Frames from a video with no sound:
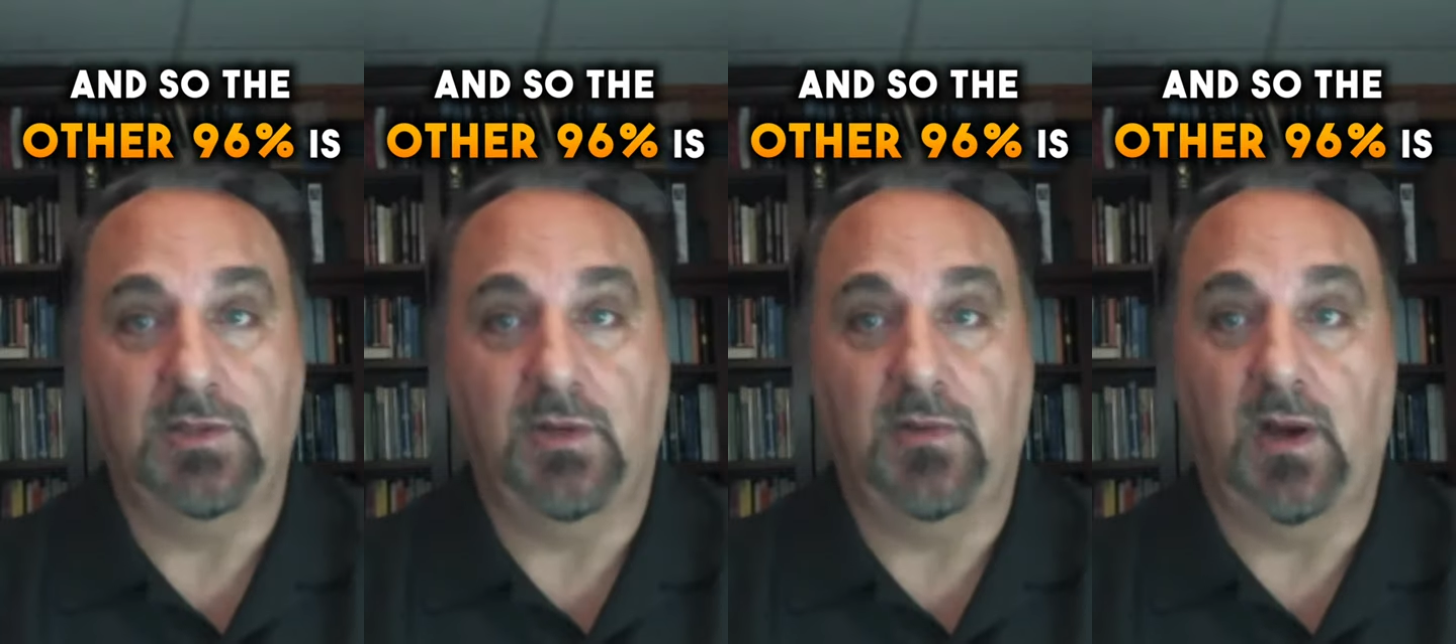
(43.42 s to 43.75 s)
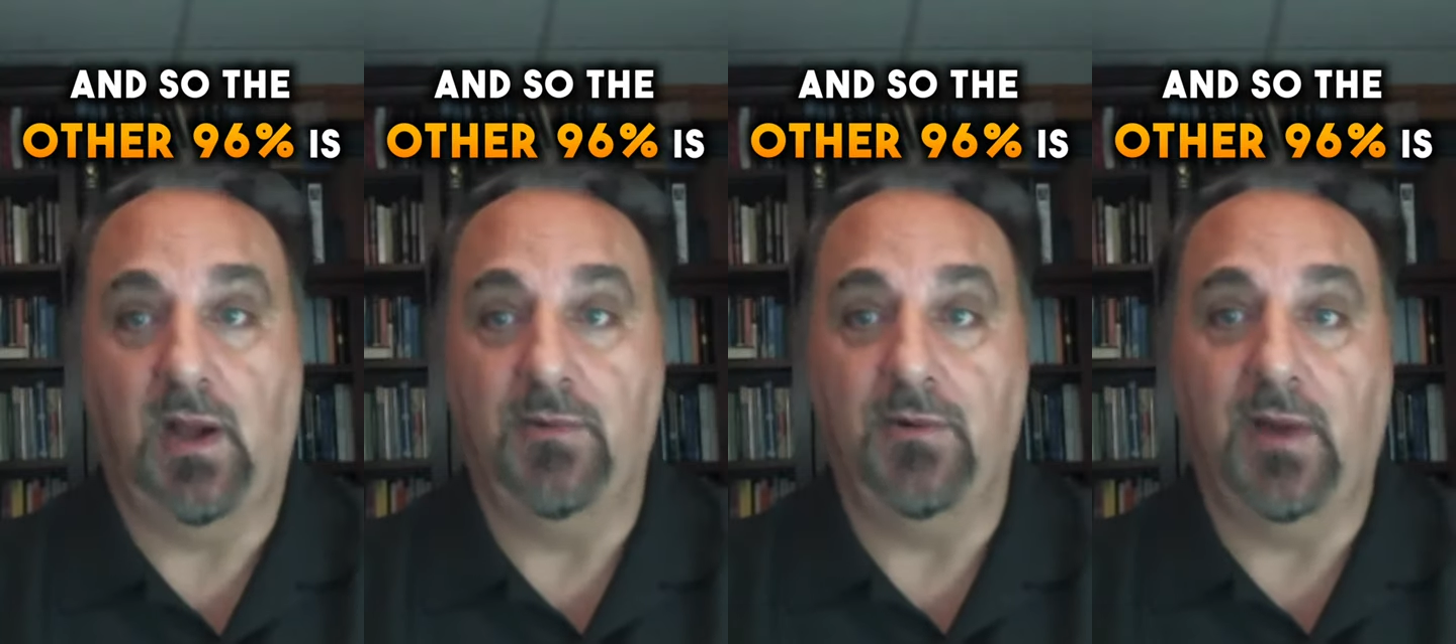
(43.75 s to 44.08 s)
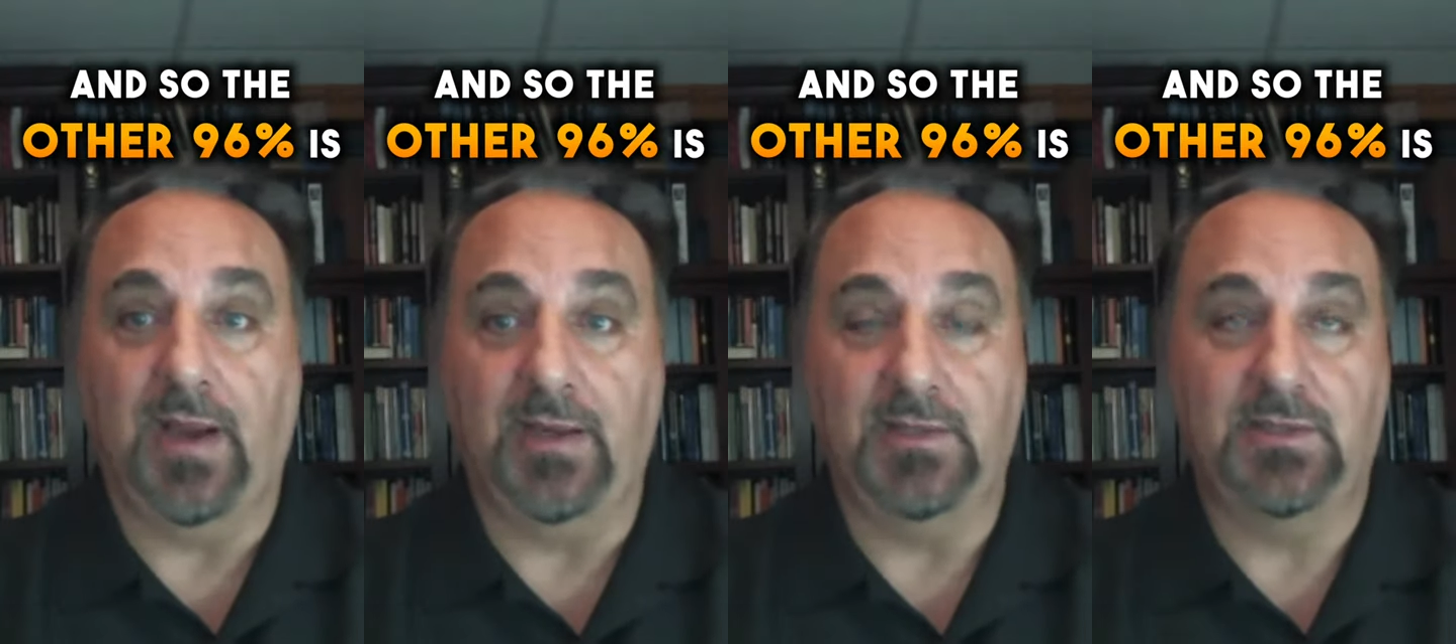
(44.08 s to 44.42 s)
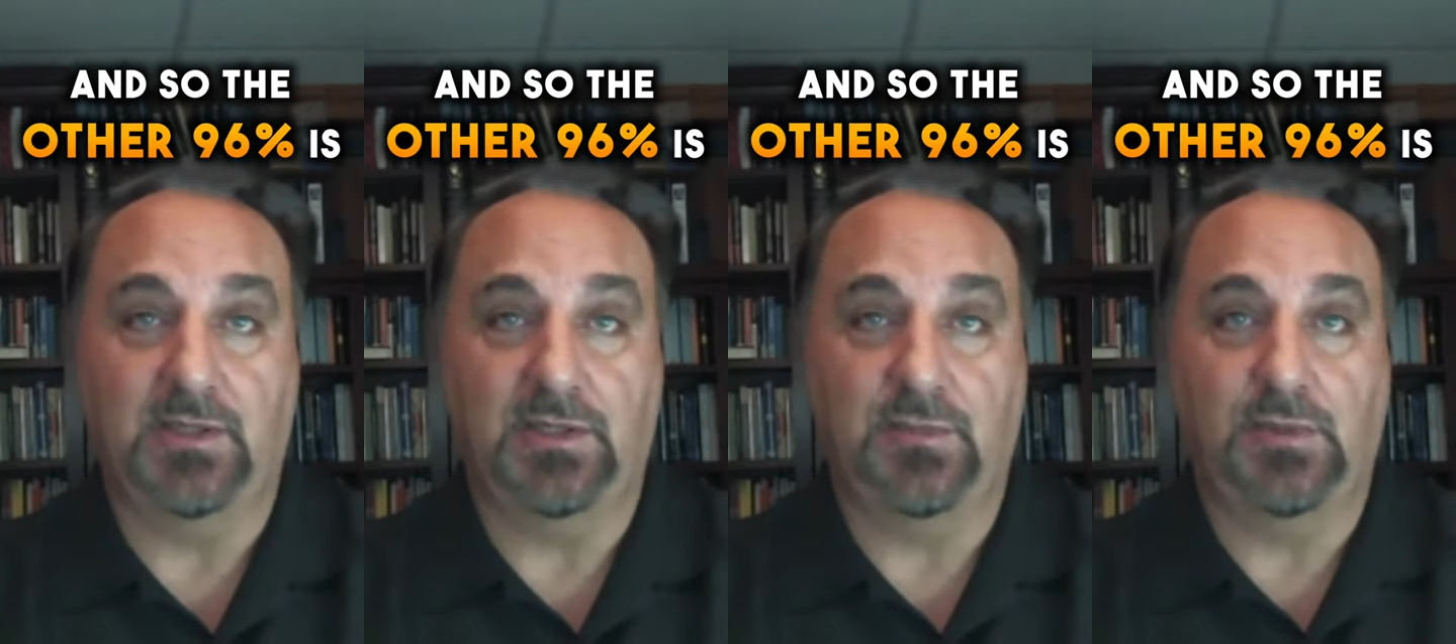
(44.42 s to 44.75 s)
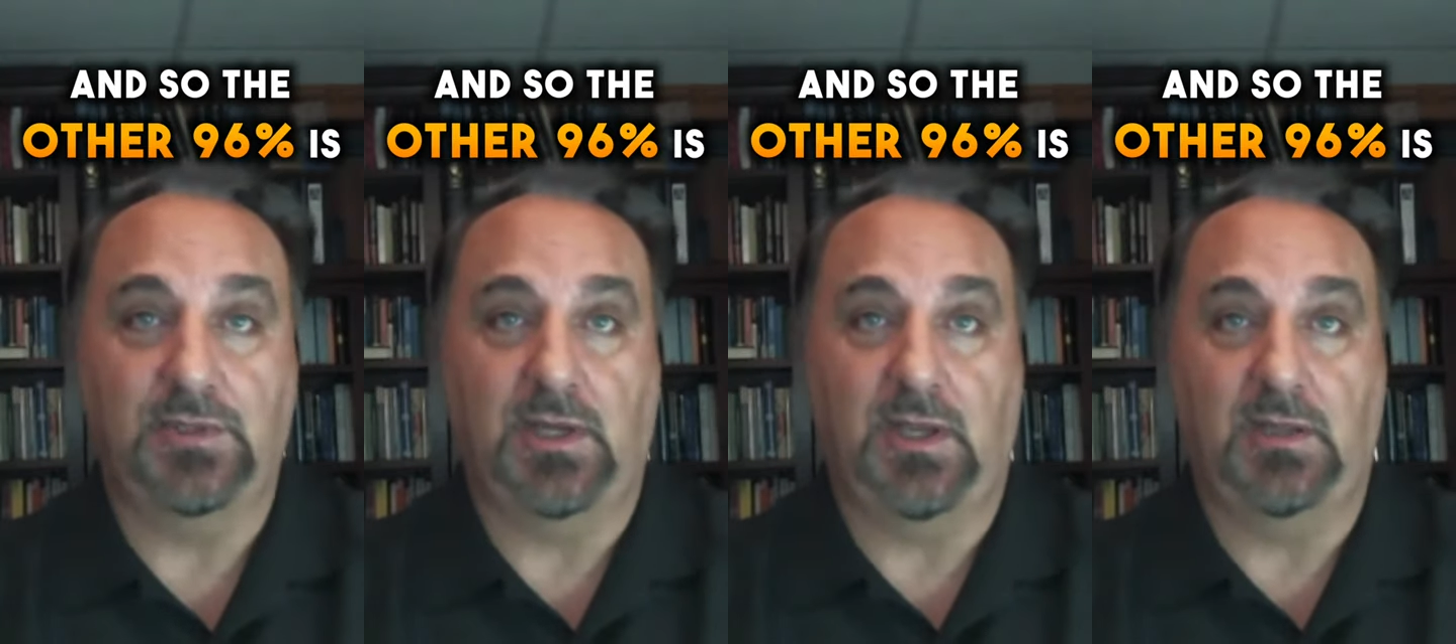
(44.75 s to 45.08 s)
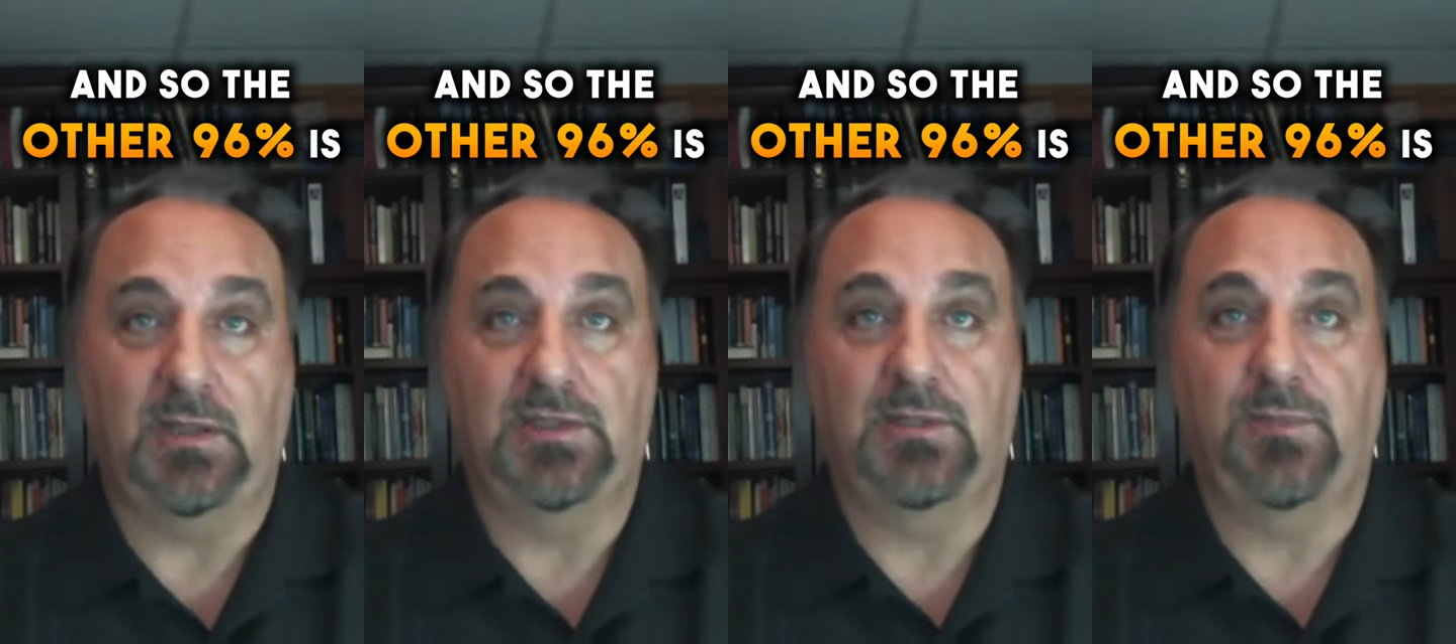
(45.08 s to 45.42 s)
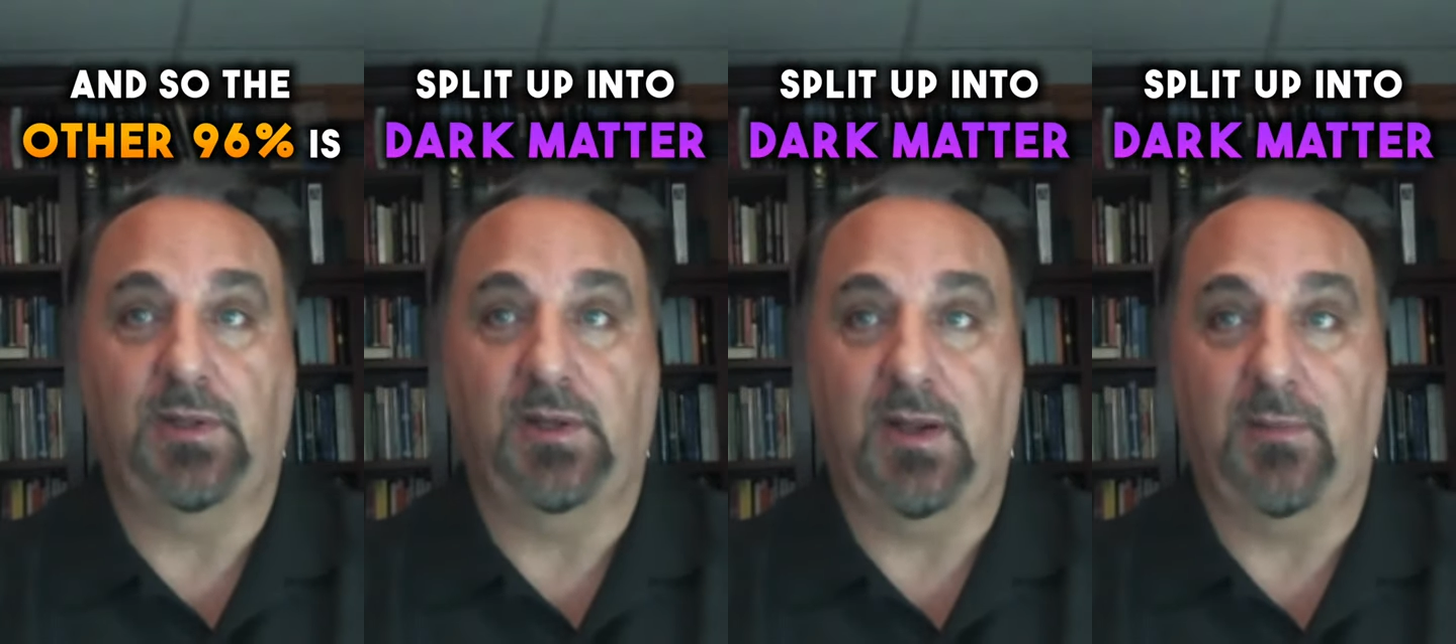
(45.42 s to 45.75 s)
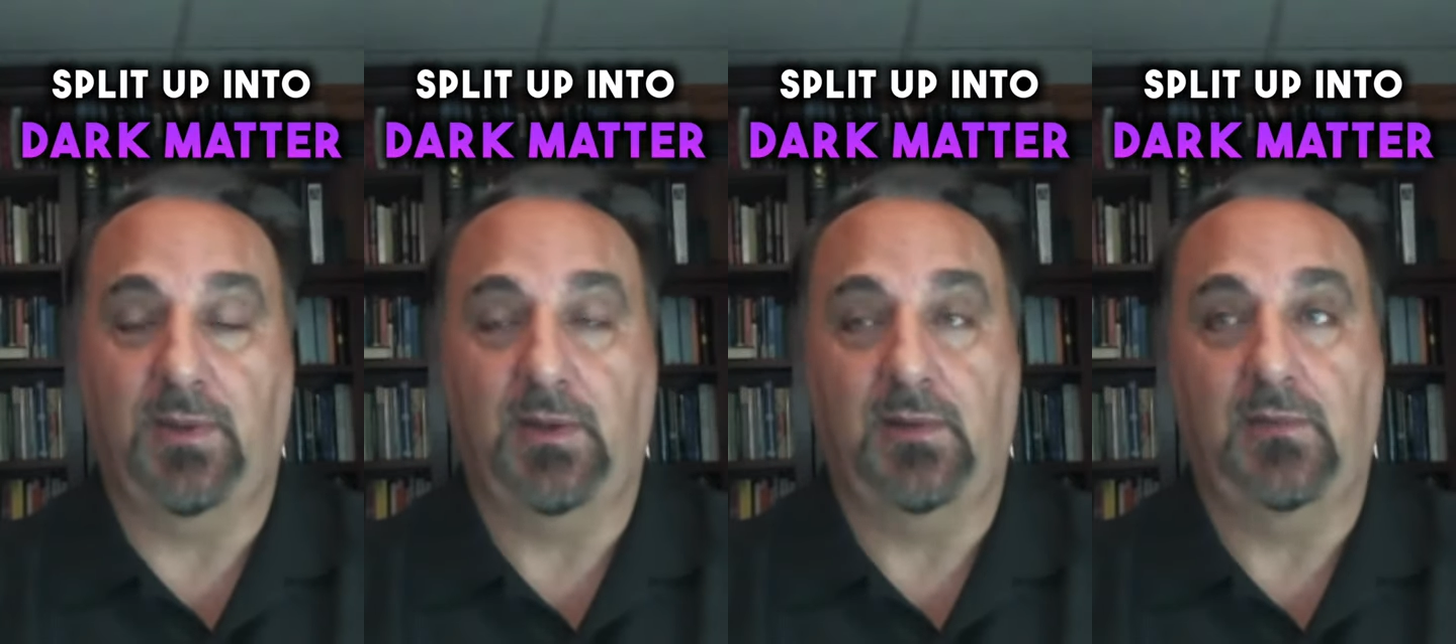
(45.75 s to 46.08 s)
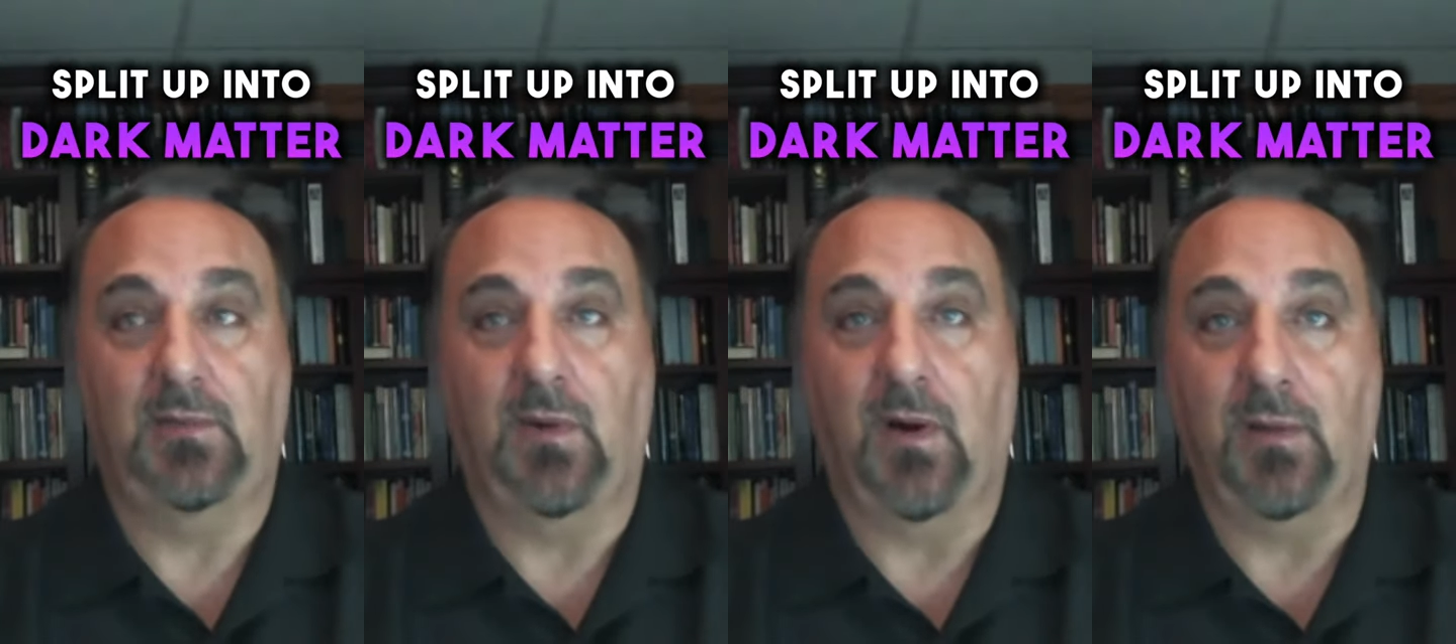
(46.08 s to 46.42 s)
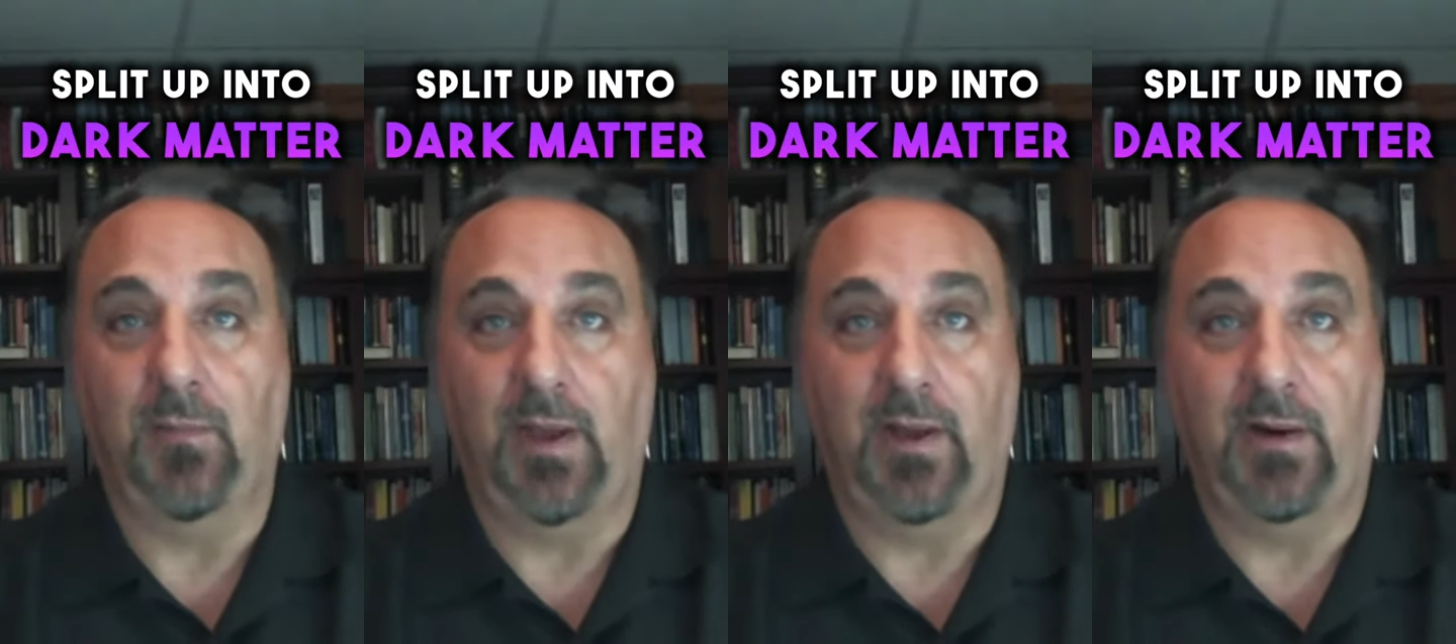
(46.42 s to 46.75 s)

And so the other 96% is split up into dark